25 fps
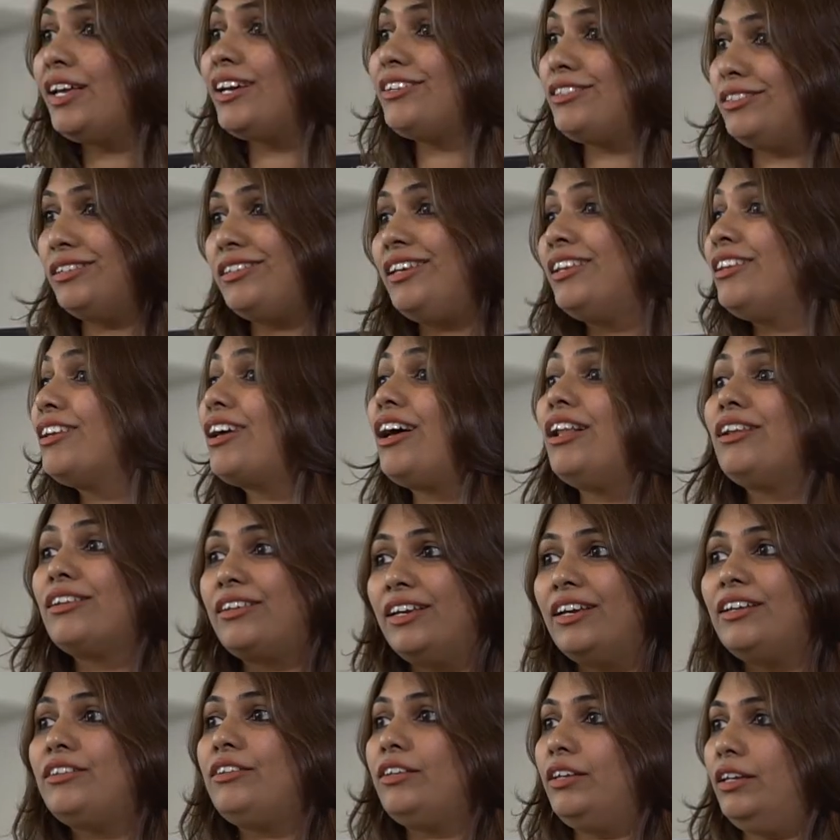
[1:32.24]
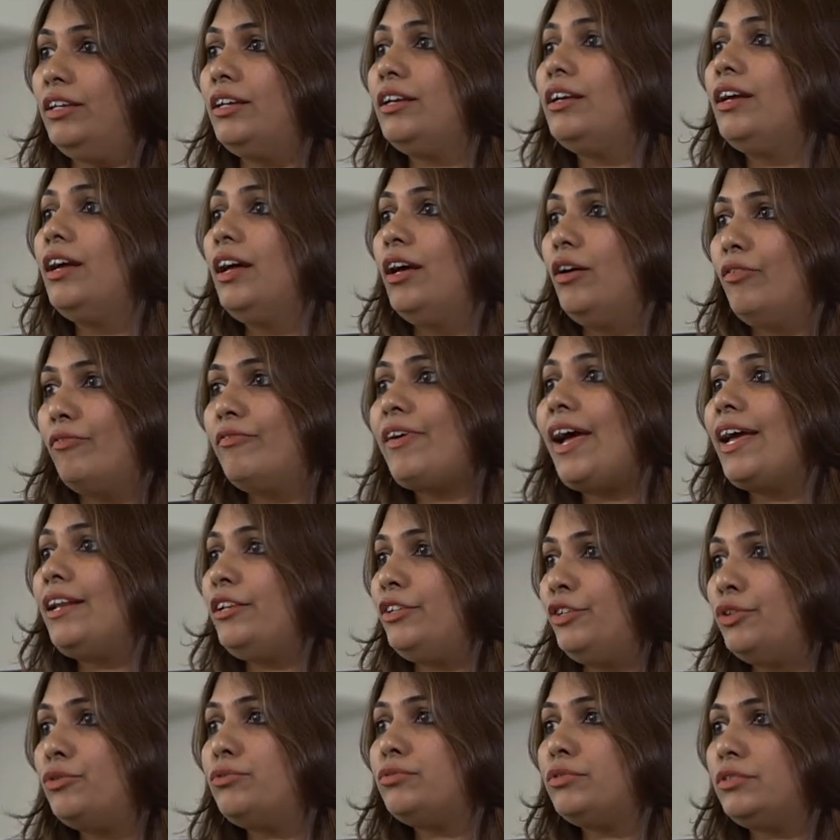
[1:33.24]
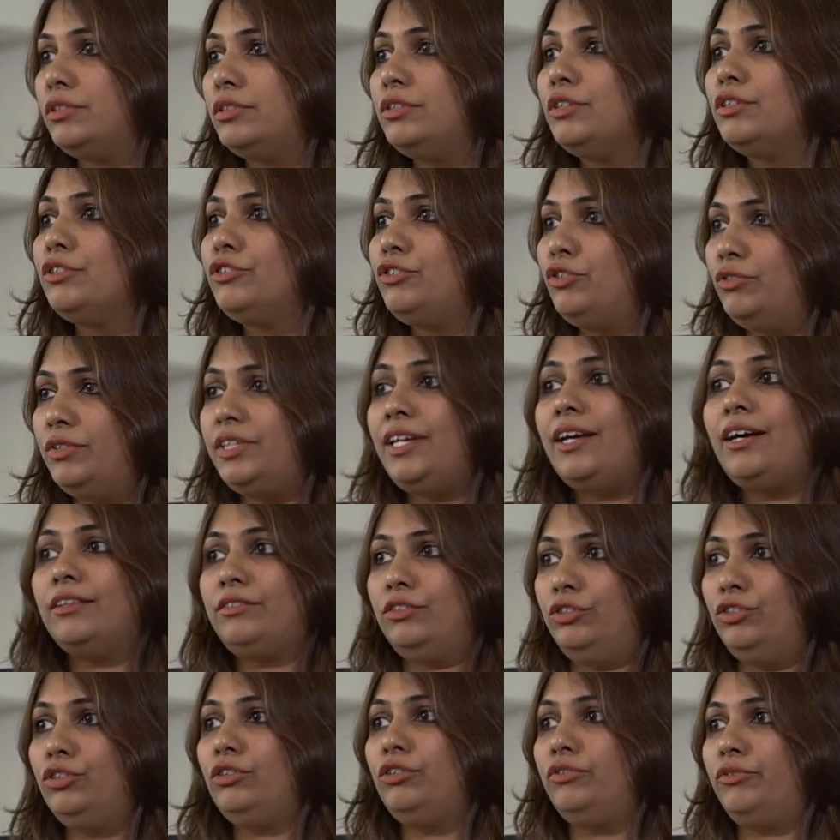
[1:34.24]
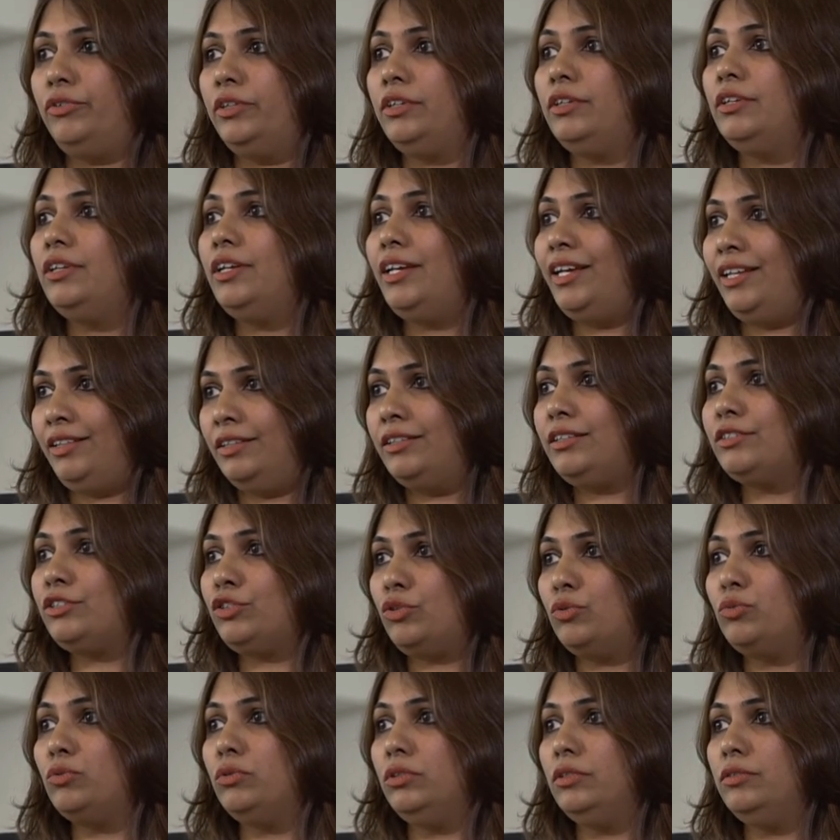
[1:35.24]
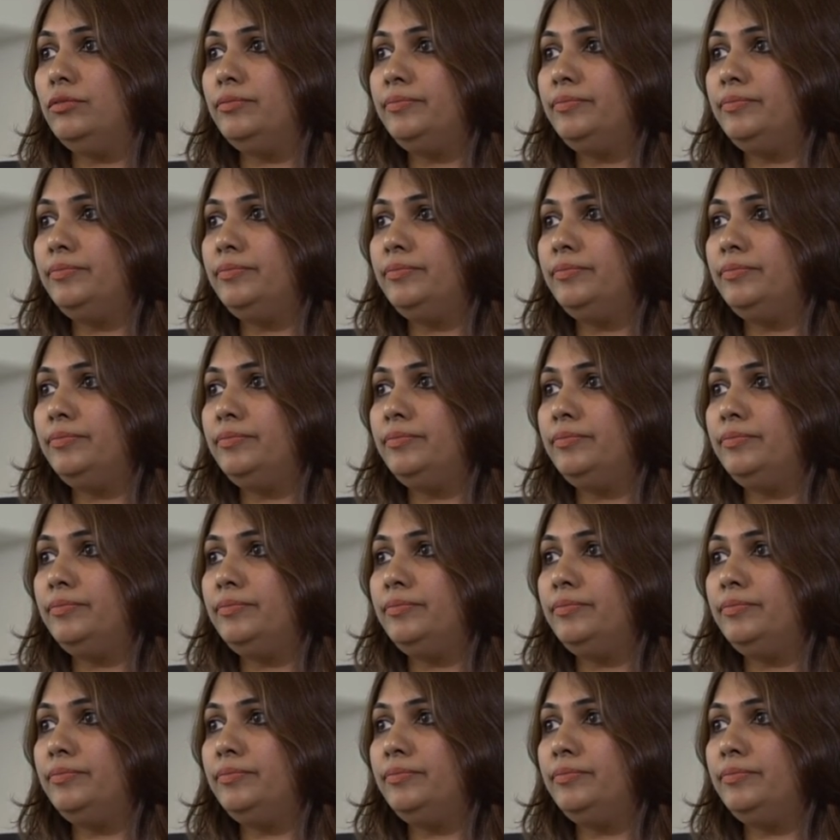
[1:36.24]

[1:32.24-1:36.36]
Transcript: thus inculcating values to the other children in the school.